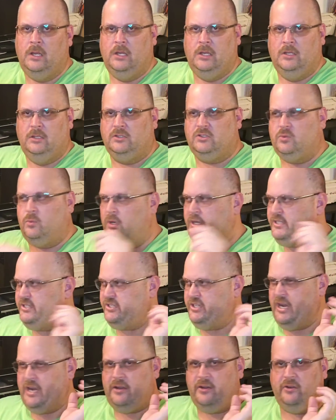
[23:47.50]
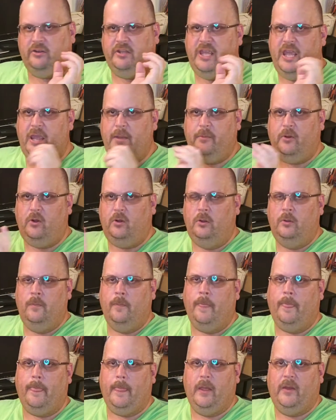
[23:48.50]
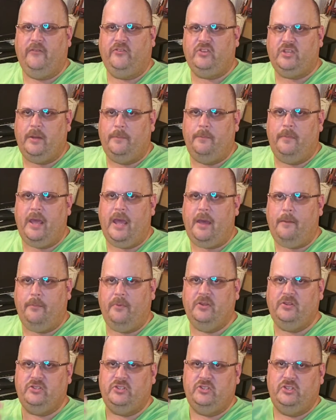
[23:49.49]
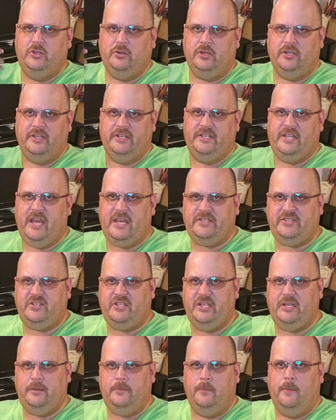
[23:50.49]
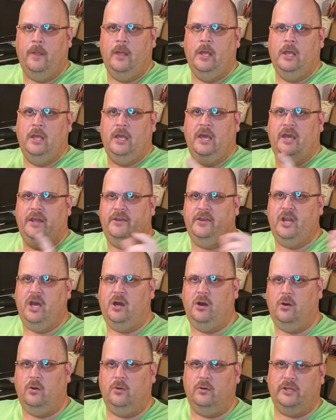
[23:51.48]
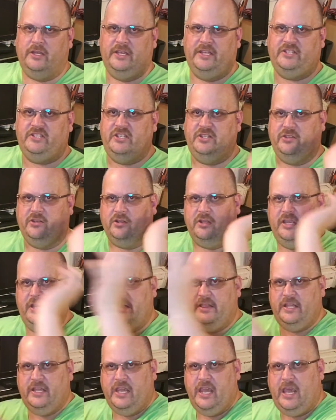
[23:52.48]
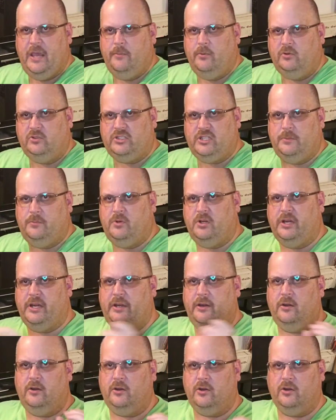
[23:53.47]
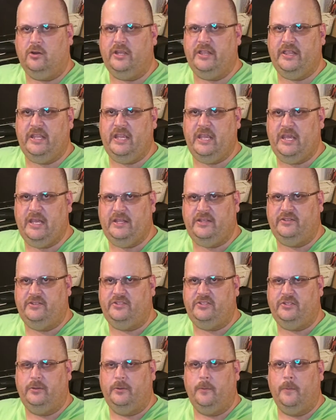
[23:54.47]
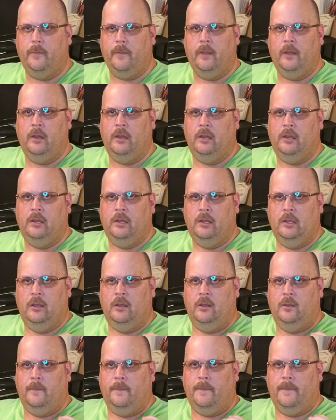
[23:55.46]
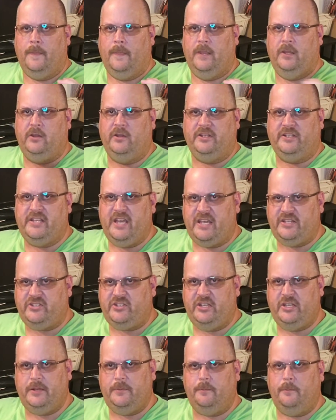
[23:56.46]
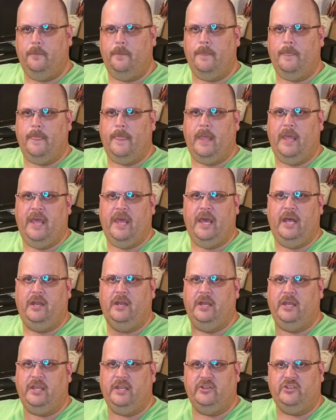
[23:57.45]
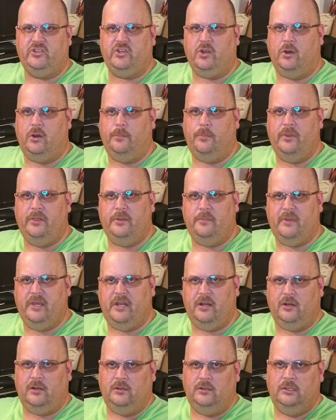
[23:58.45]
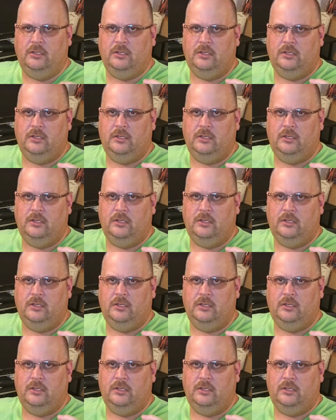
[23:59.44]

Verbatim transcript: It's one standard cable. If something happens, you can test it and know it's either in the cable somewhere or in the ends. You can test it and it could show up in the middle.